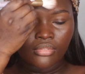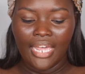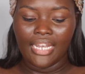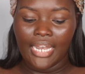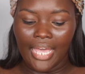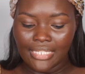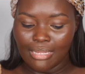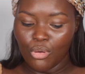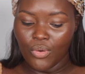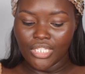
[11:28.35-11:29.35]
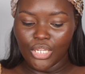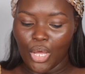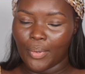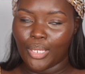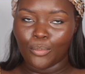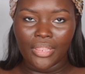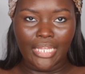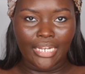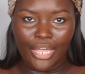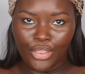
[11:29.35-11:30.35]
Next, I'm going to go in with
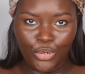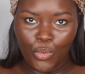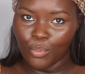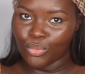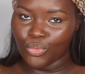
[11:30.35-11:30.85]
another new